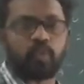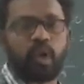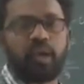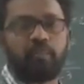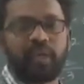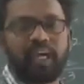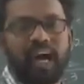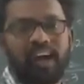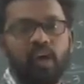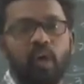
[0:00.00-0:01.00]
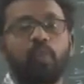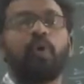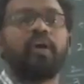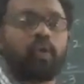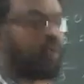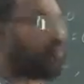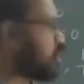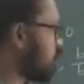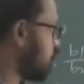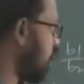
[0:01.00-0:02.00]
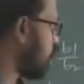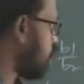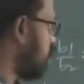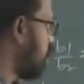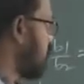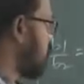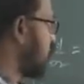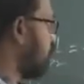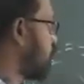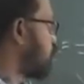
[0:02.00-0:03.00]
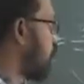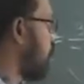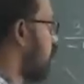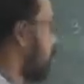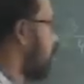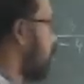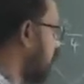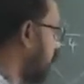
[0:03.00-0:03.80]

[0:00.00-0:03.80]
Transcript: B are y coefficient. Y coefficient of this one. Even